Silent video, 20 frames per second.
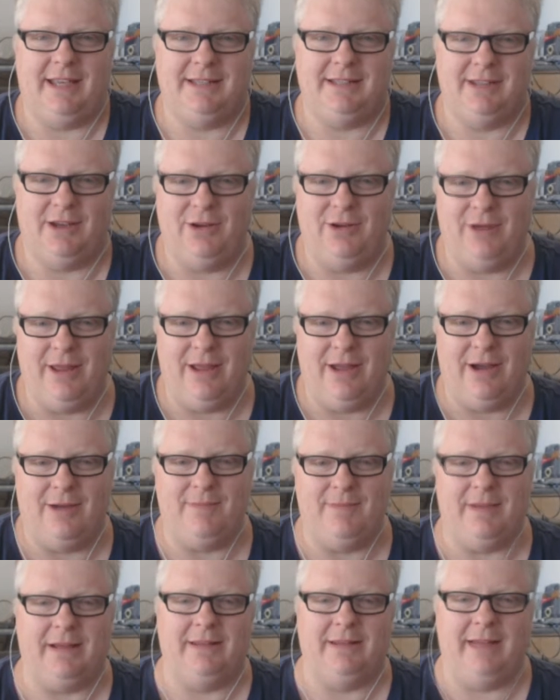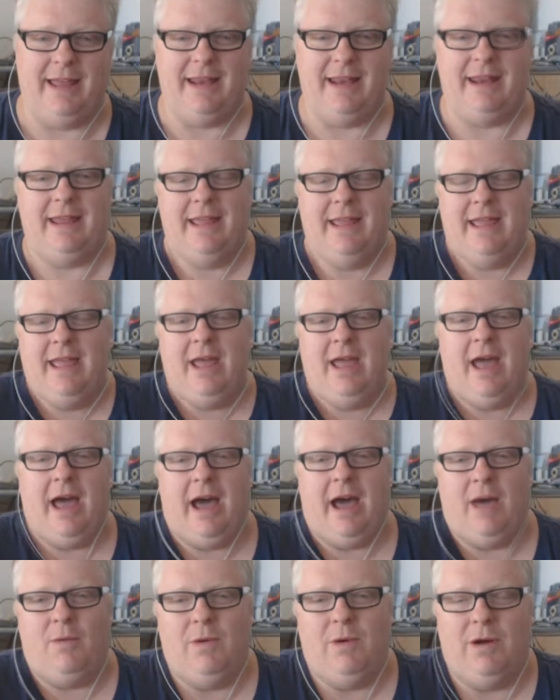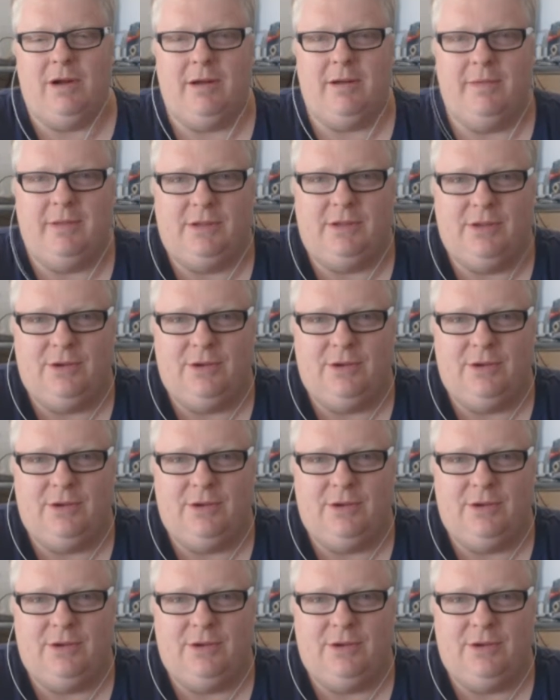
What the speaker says: Tech Security. I'm Glenn. Welcome